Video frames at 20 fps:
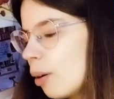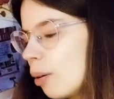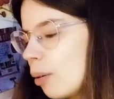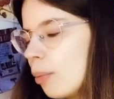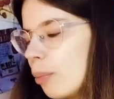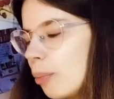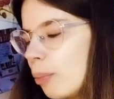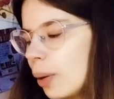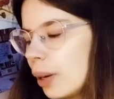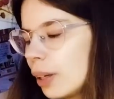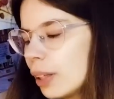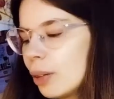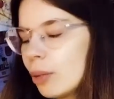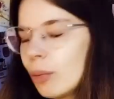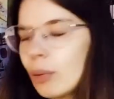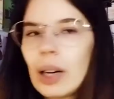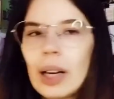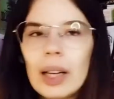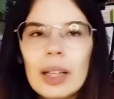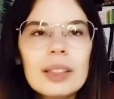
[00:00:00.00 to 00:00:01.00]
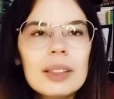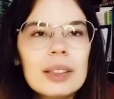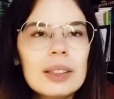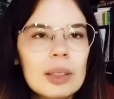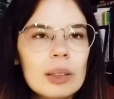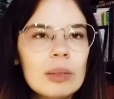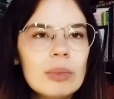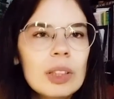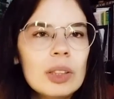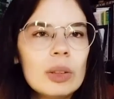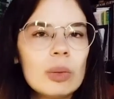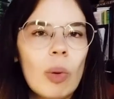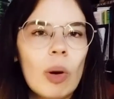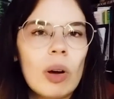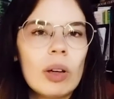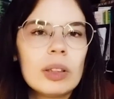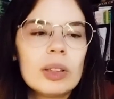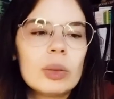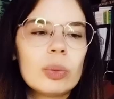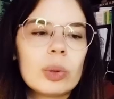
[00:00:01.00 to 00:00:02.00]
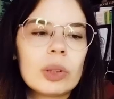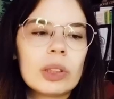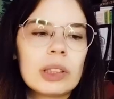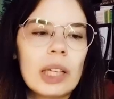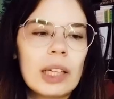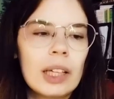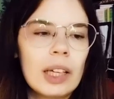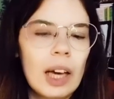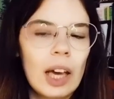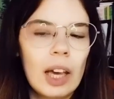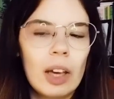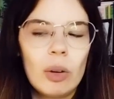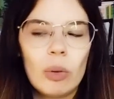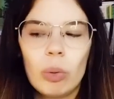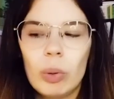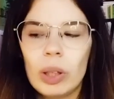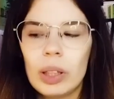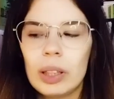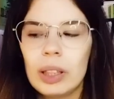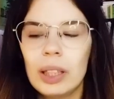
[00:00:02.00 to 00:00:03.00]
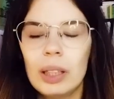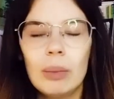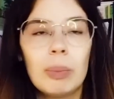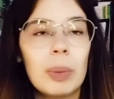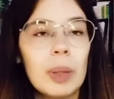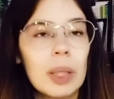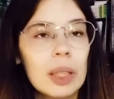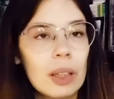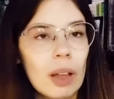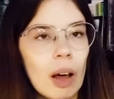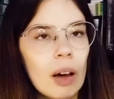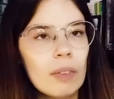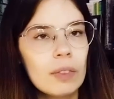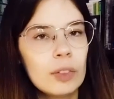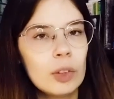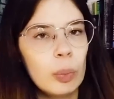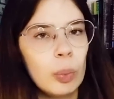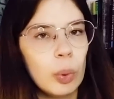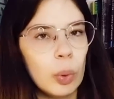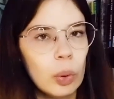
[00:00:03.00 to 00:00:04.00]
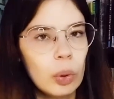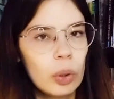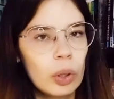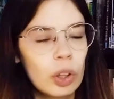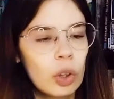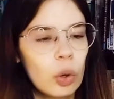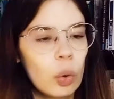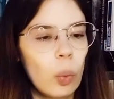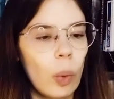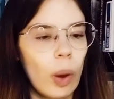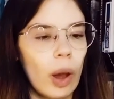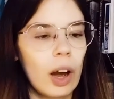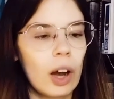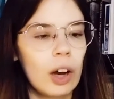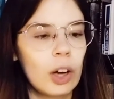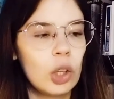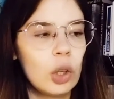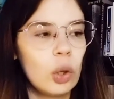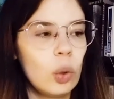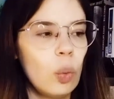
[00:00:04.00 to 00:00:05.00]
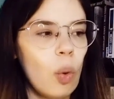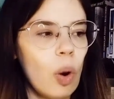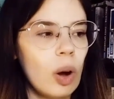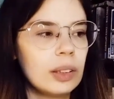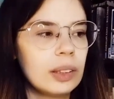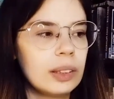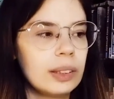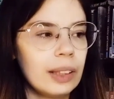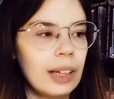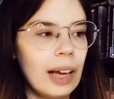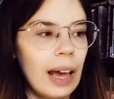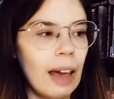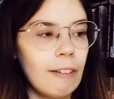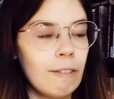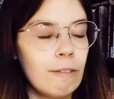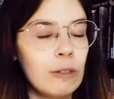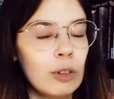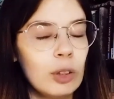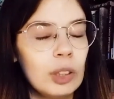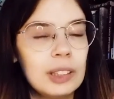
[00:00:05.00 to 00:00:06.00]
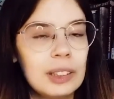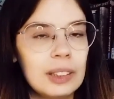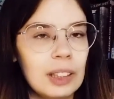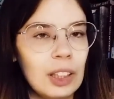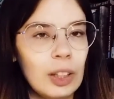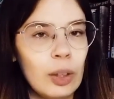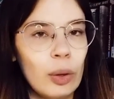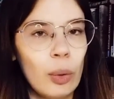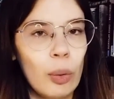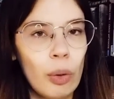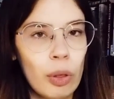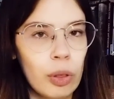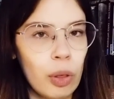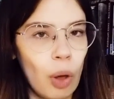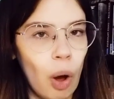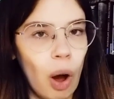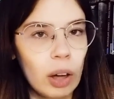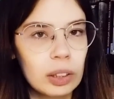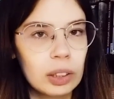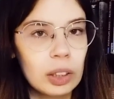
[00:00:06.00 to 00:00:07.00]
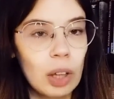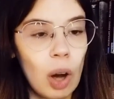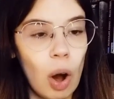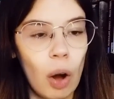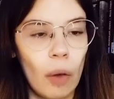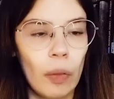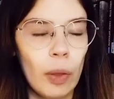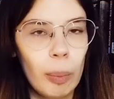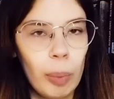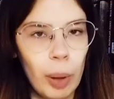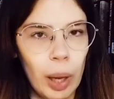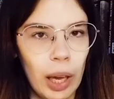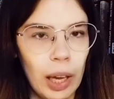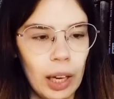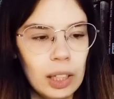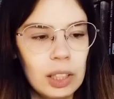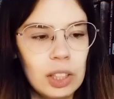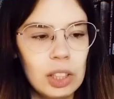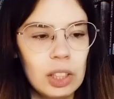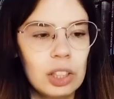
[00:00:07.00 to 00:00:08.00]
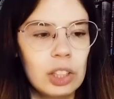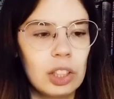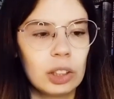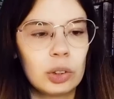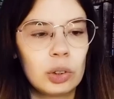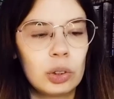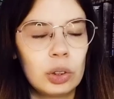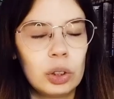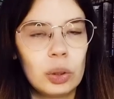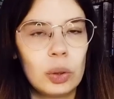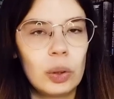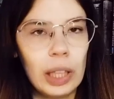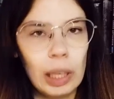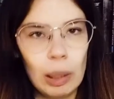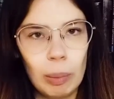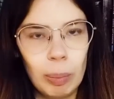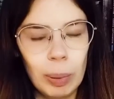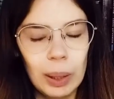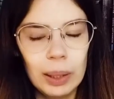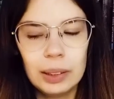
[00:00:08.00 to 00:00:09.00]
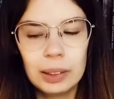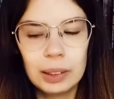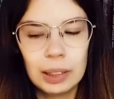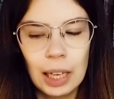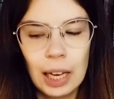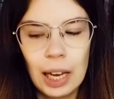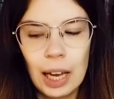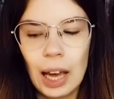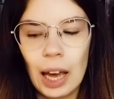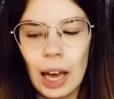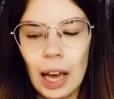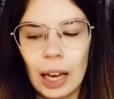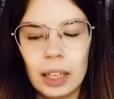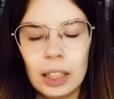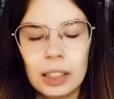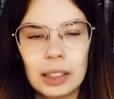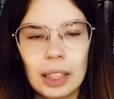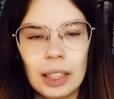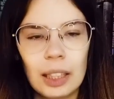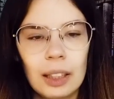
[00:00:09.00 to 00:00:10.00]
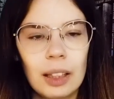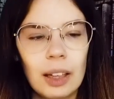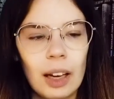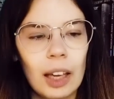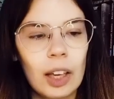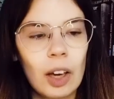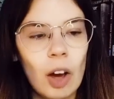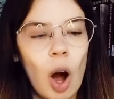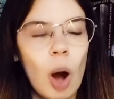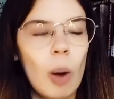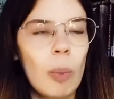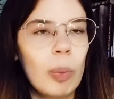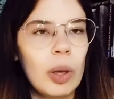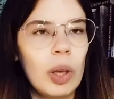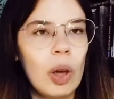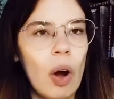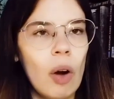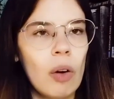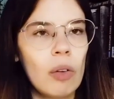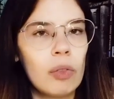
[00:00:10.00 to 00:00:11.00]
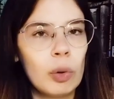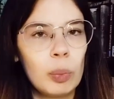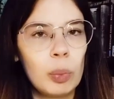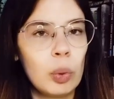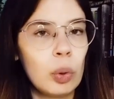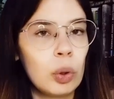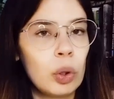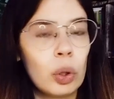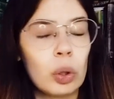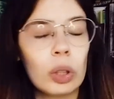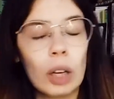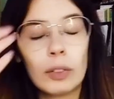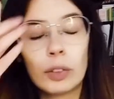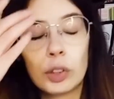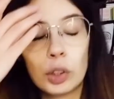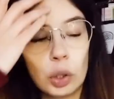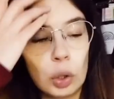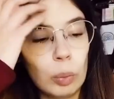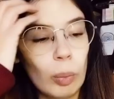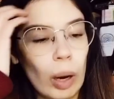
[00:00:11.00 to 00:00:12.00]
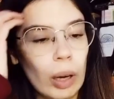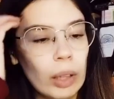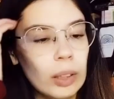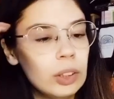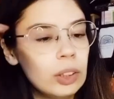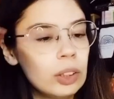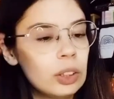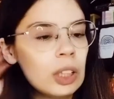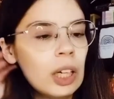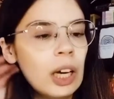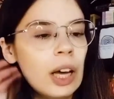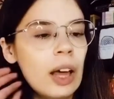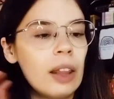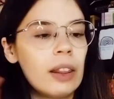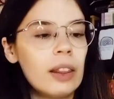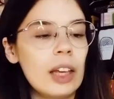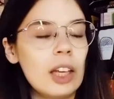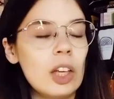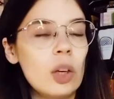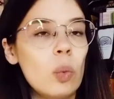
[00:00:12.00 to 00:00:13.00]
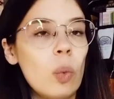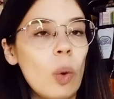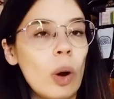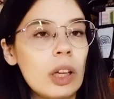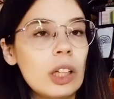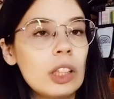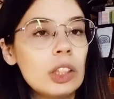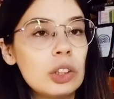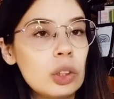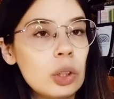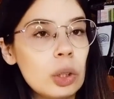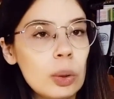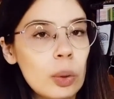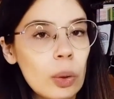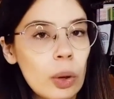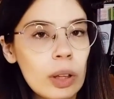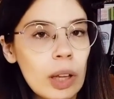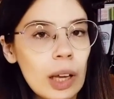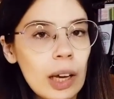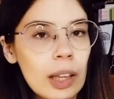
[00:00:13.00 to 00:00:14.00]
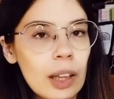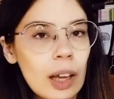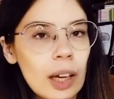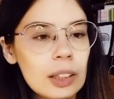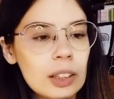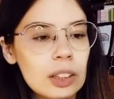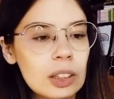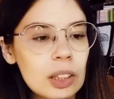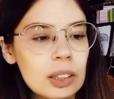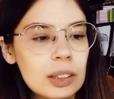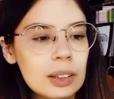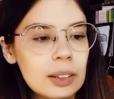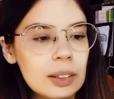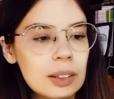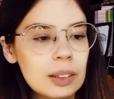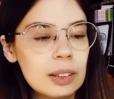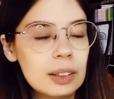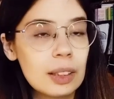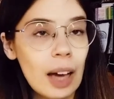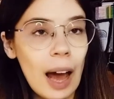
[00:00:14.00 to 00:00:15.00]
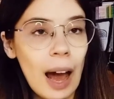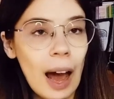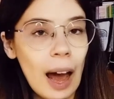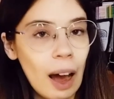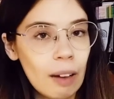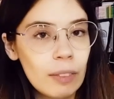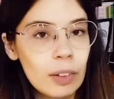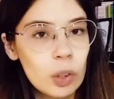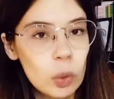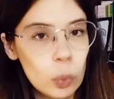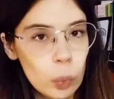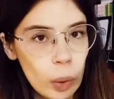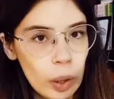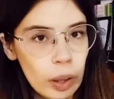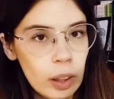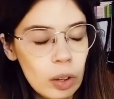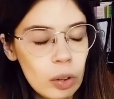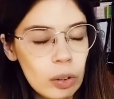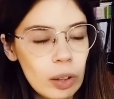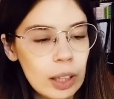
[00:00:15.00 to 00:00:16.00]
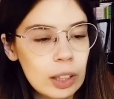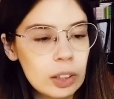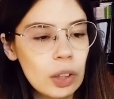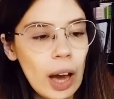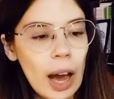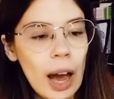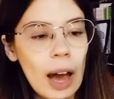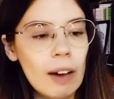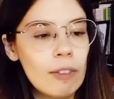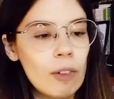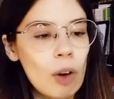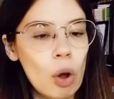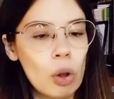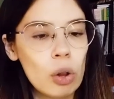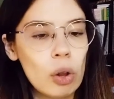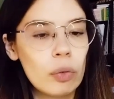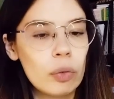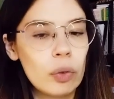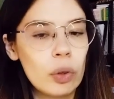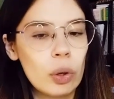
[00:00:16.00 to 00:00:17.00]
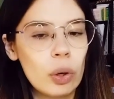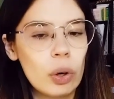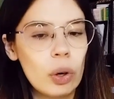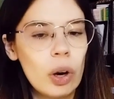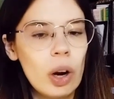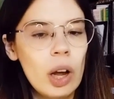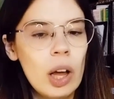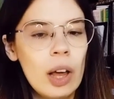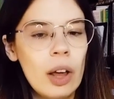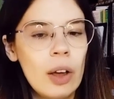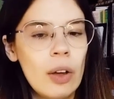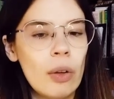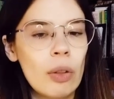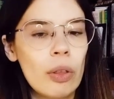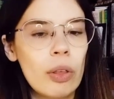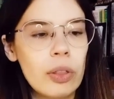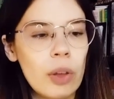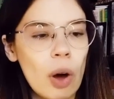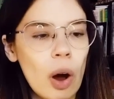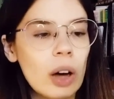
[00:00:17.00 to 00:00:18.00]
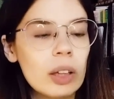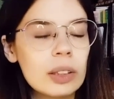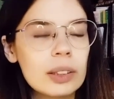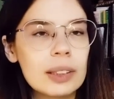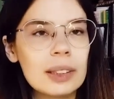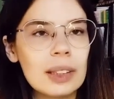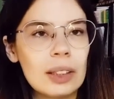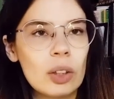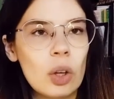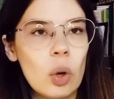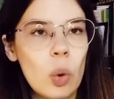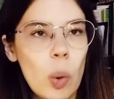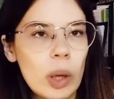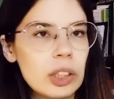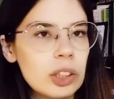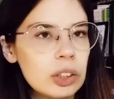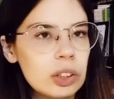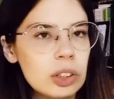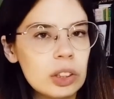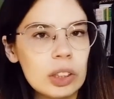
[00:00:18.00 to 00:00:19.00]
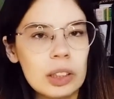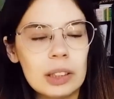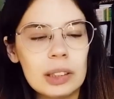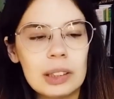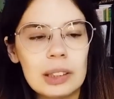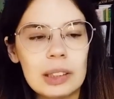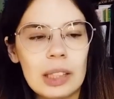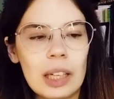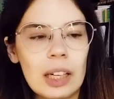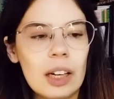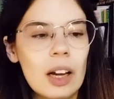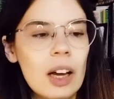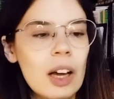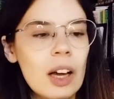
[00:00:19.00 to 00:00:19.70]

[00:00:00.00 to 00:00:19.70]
But what I assumed it was a really beloved book where you wanted every single thought on the page just to keep it. And it's a copy of a book you love so much that you wanted to look like that, just to have it with you, to have all of your thoughts and questions and,